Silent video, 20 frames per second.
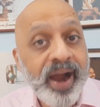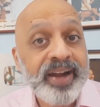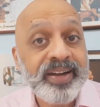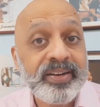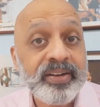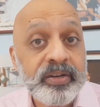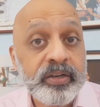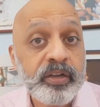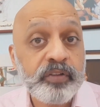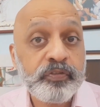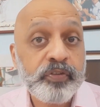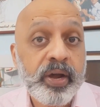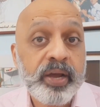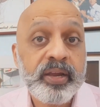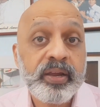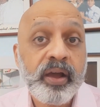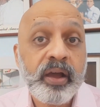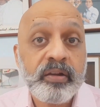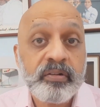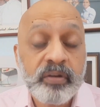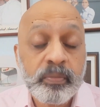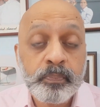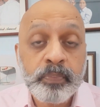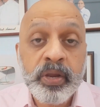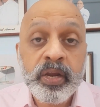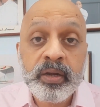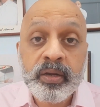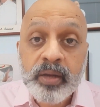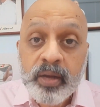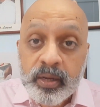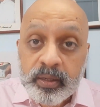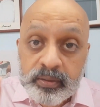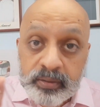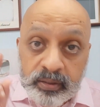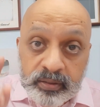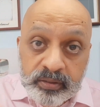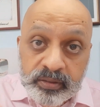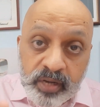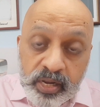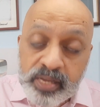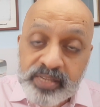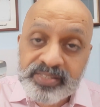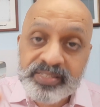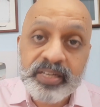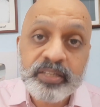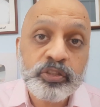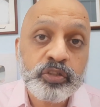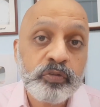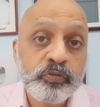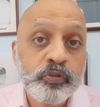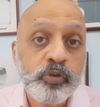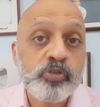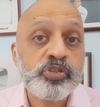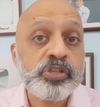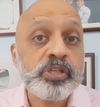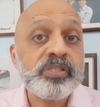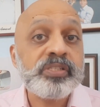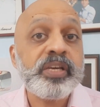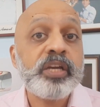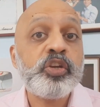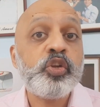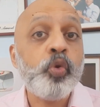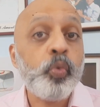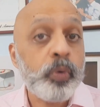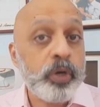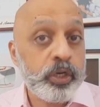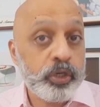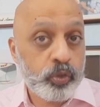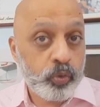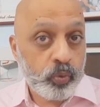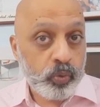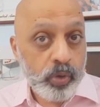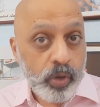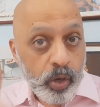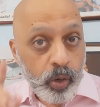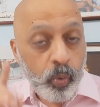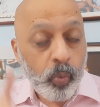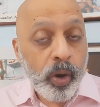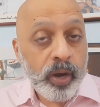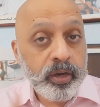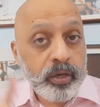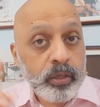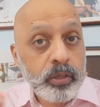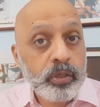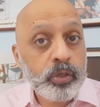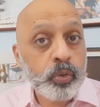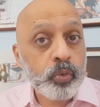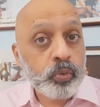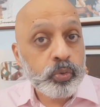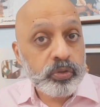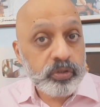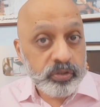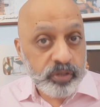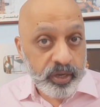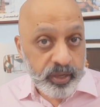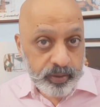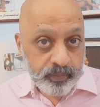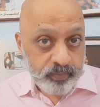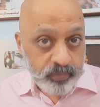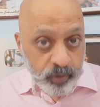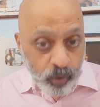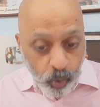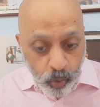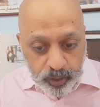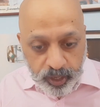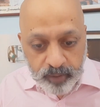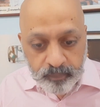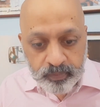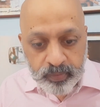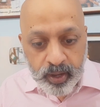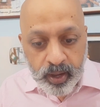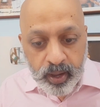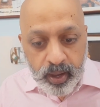Identify, I repeat, the three sets of questions that you will do. One, two, three. Okay.